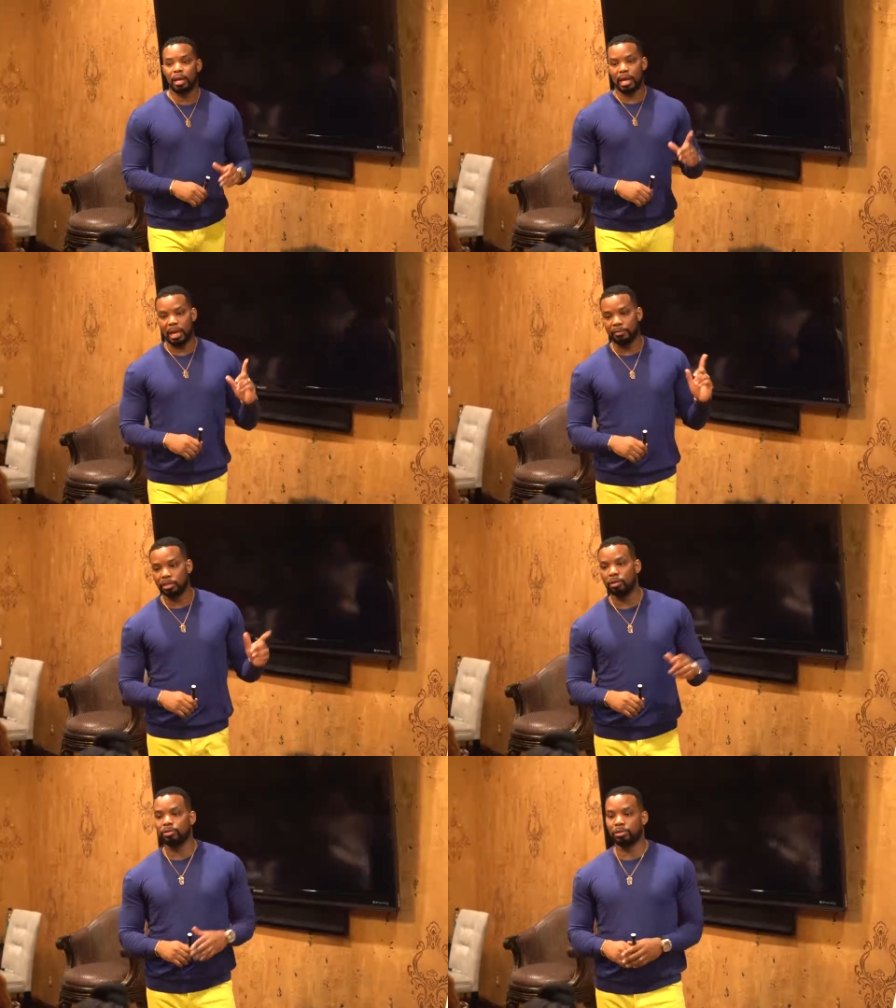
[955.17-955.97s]
And I've
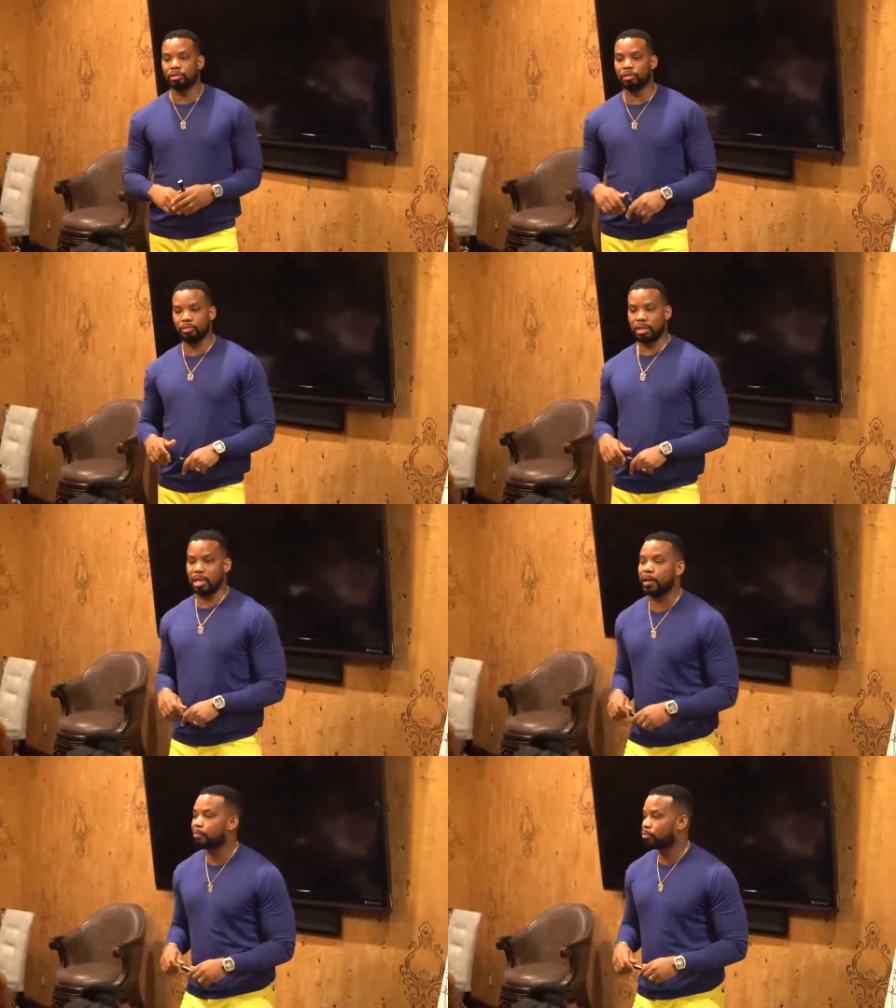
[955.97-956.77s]
told you the truth
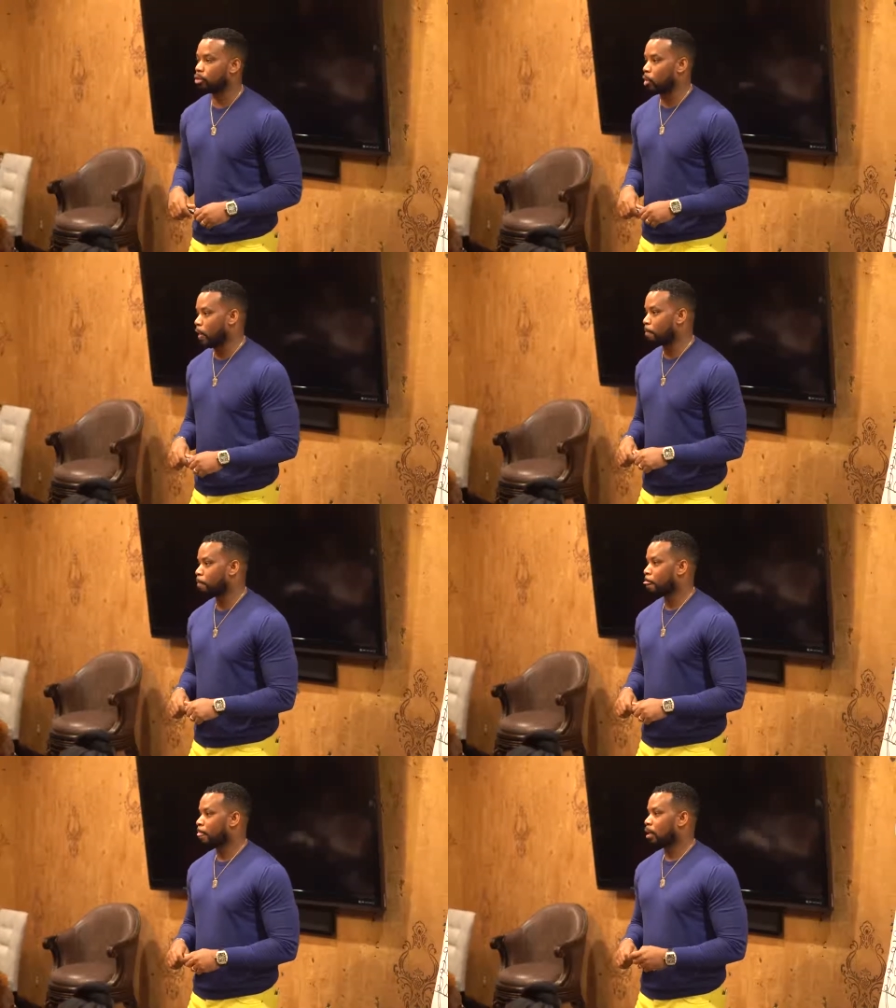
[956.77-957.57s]
tonight, okay?
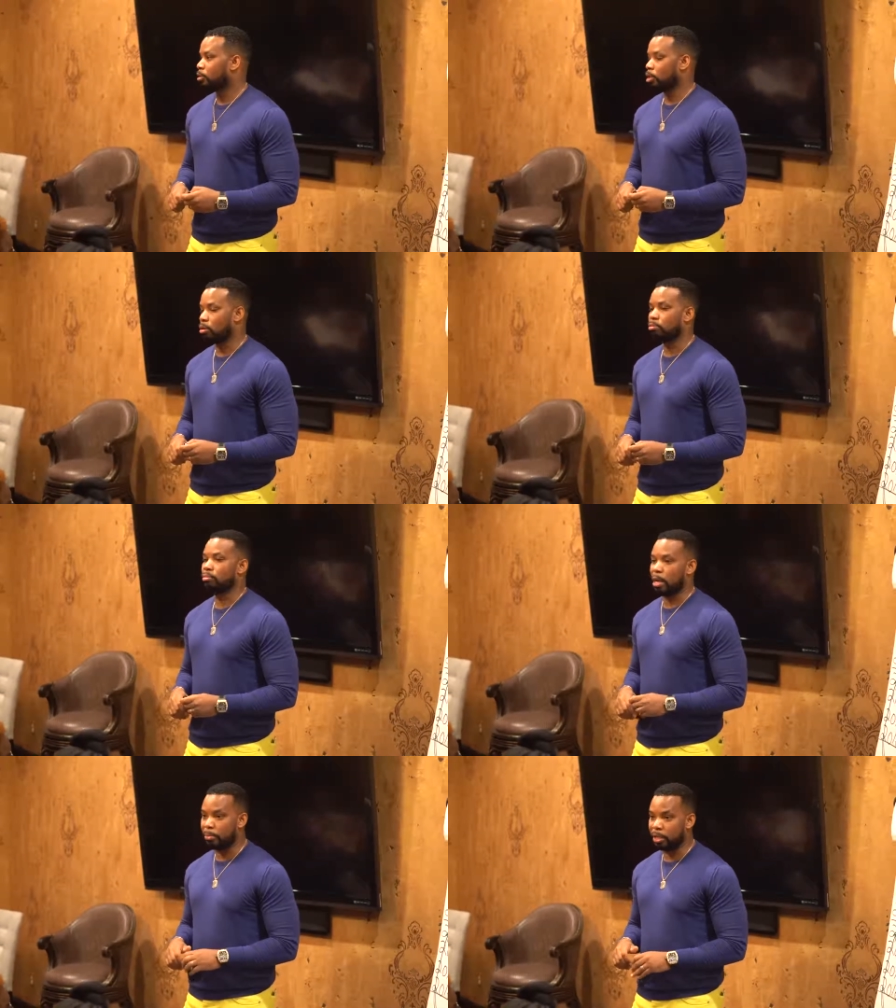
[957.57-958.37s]
So
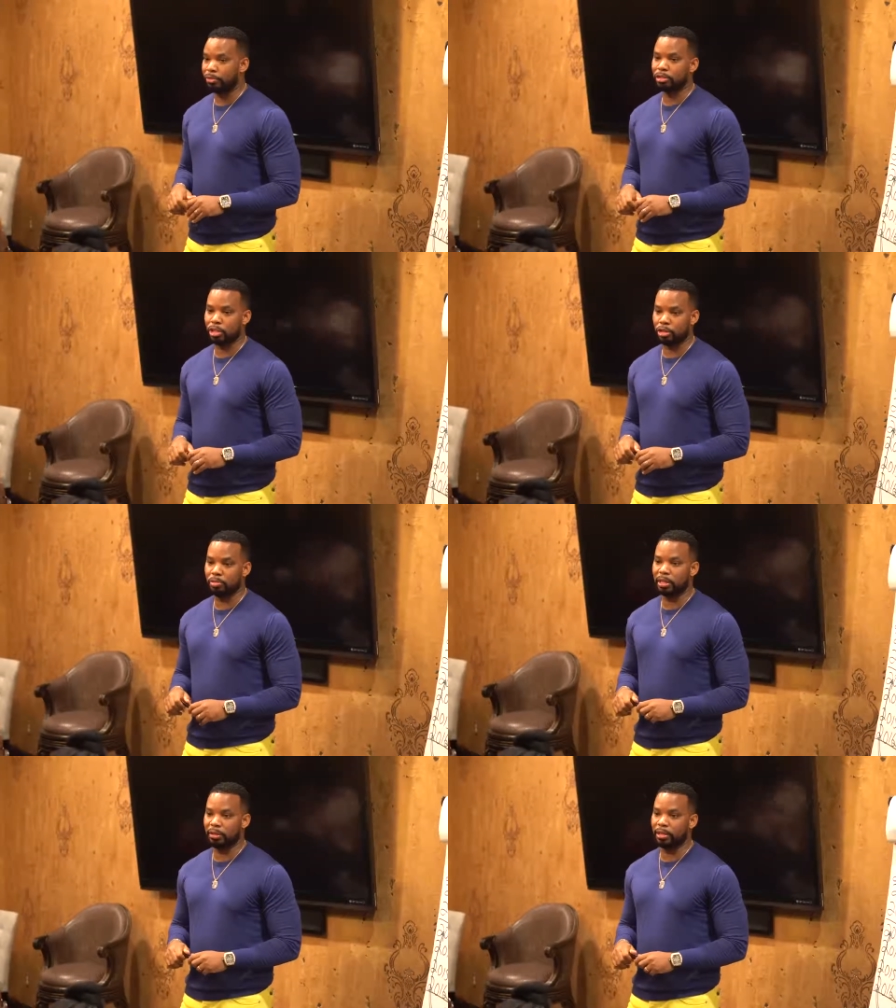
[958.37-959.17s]
my belief is that you
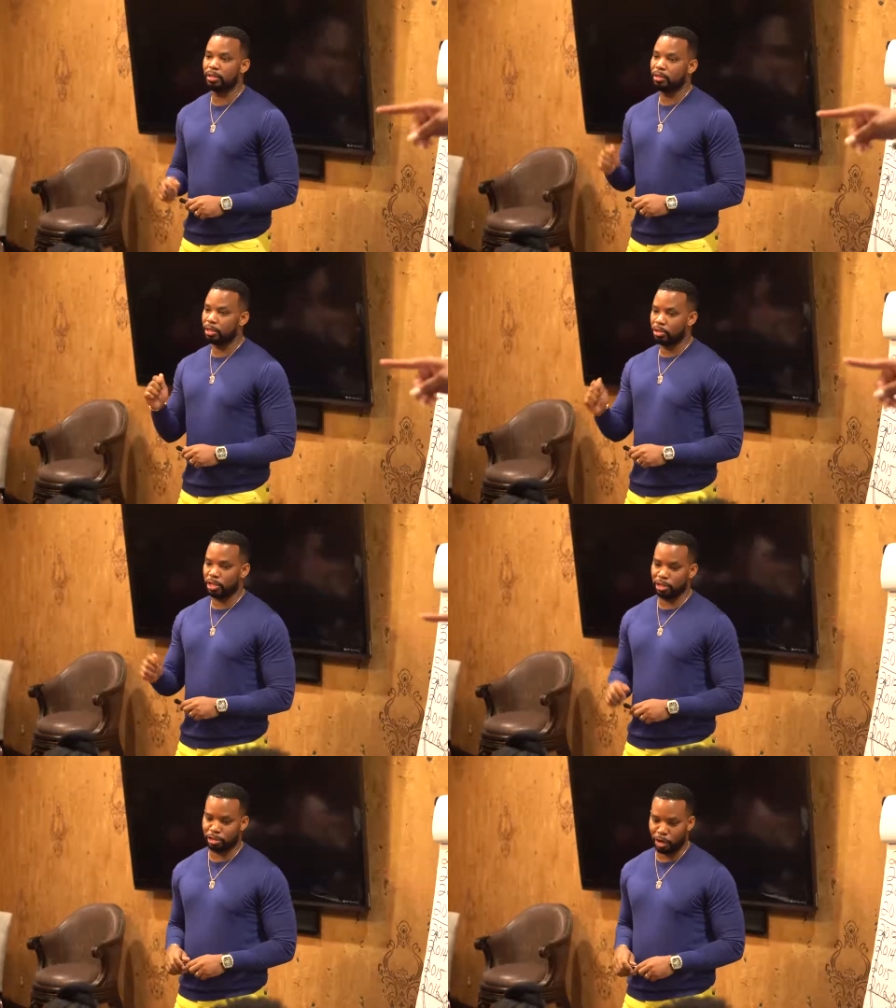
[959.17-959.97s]
believe it and you
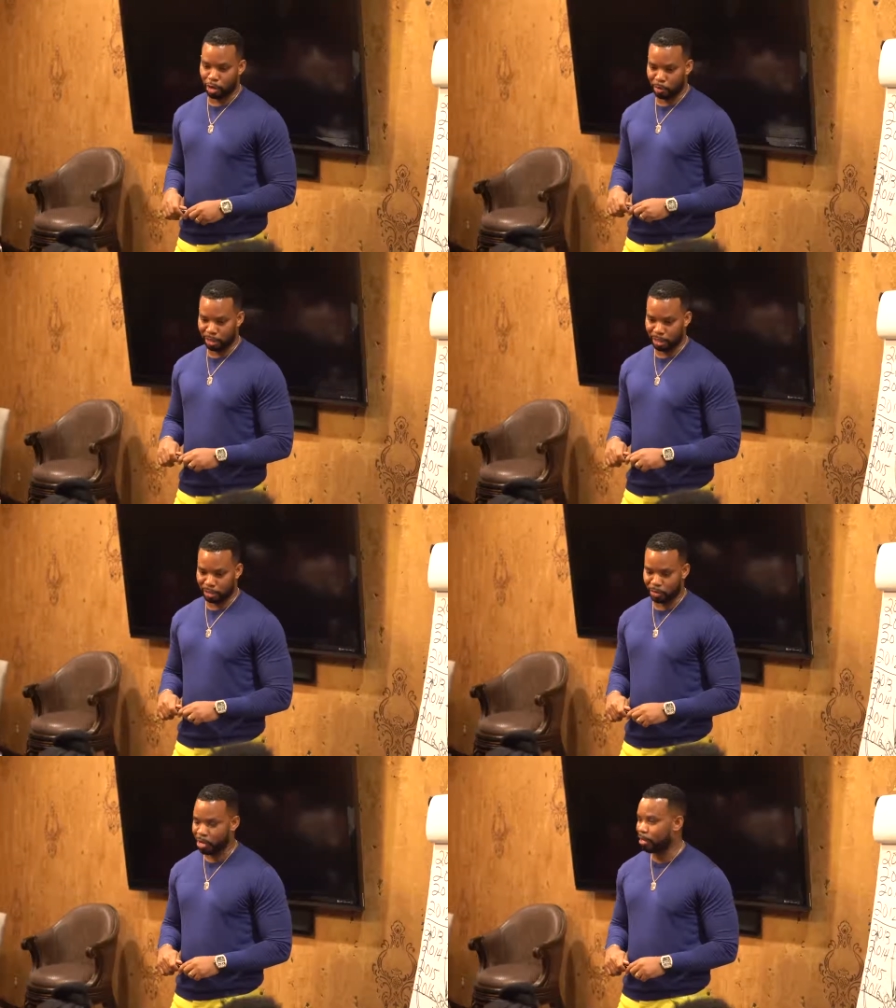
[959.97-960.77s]
get started with
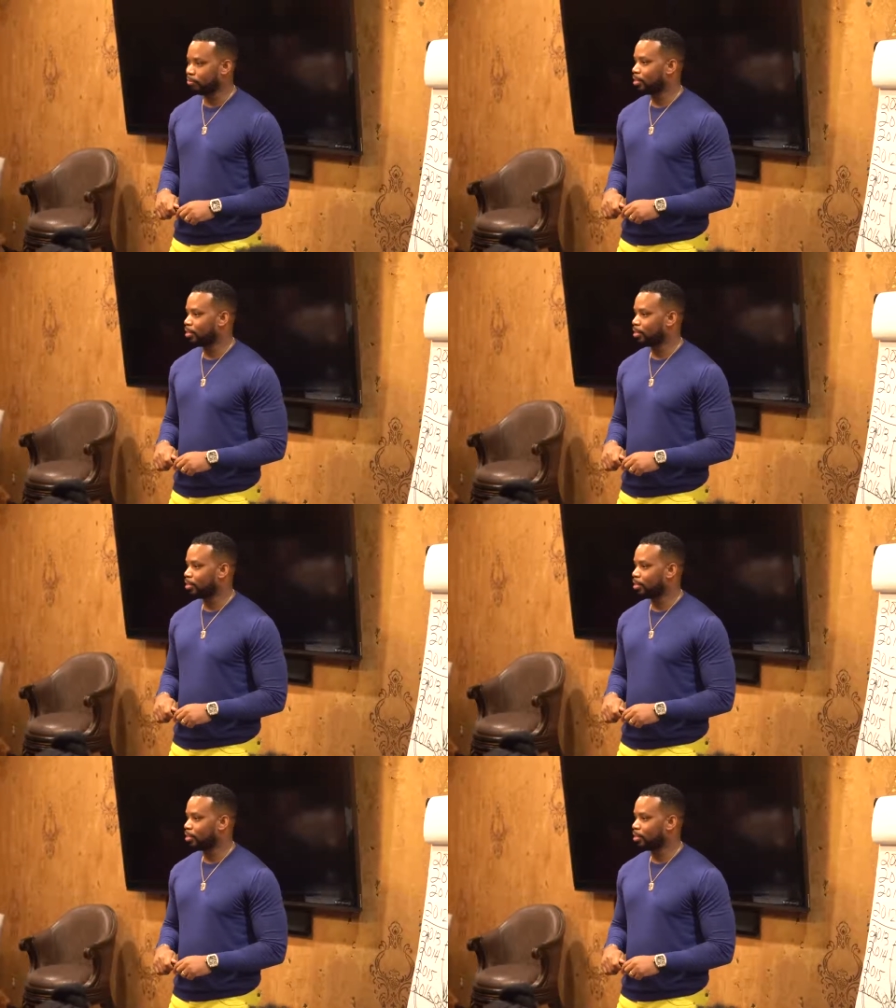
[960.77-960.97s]
this, okay?